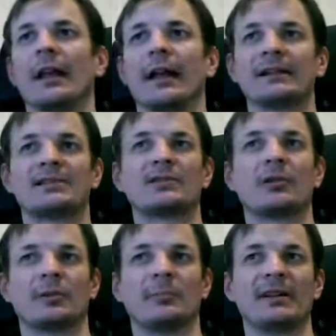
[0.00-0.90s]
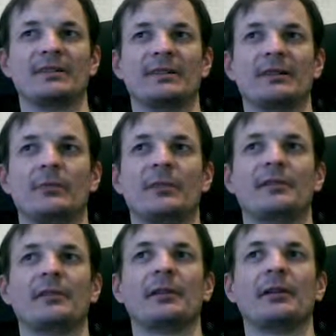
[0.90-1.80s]
It started basically
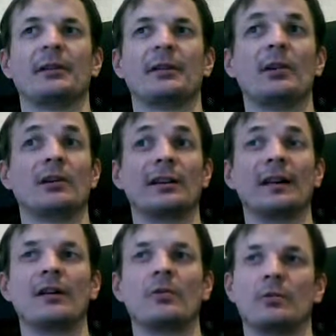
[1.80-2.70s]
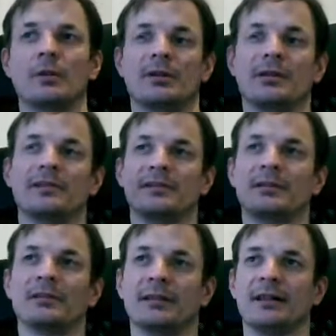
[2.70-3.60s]
with Galileo, at least
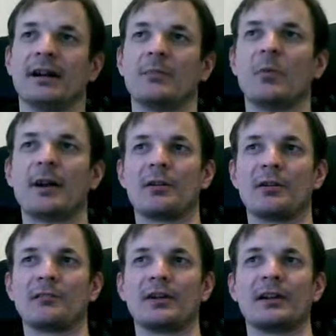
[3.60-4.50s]
that I'm aware of.